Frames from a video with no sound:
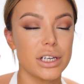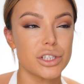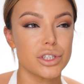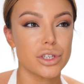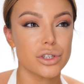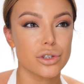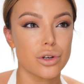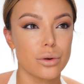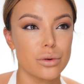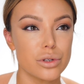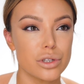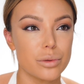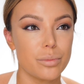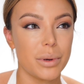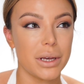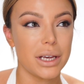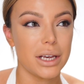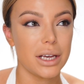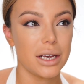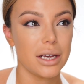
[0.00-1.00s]
it's just going to
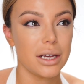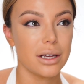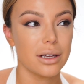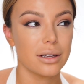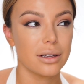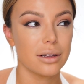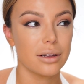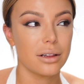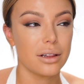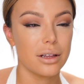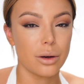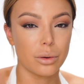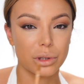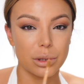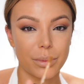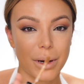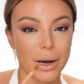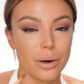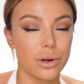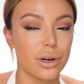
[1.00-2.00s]
be the
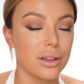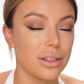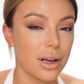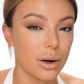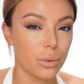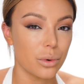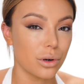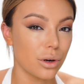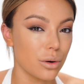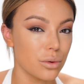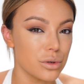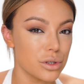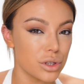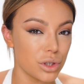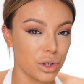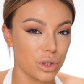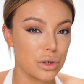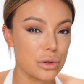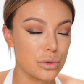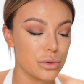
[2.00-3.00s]
only powder that we're going
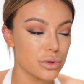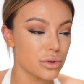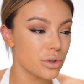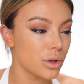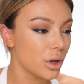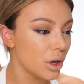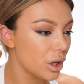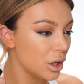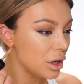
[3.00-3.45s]
to use,